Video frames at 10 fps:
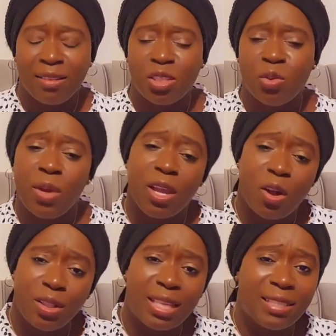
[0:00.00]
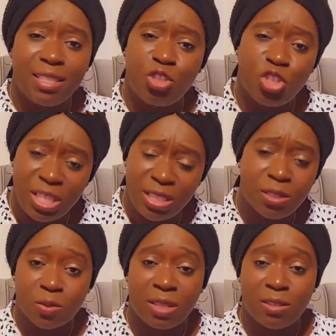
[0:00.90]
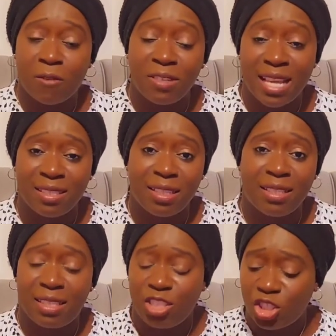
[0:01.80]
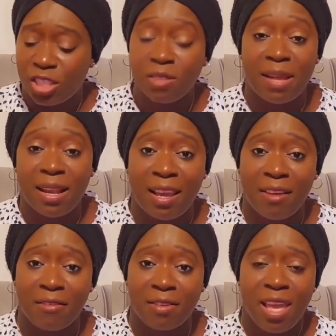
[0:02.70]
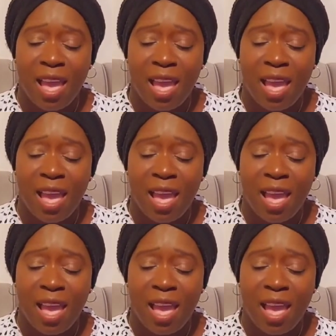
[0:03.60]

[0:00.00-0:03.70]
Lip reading: that you encounter this Jesus Christ of Nazareth that he changed my life.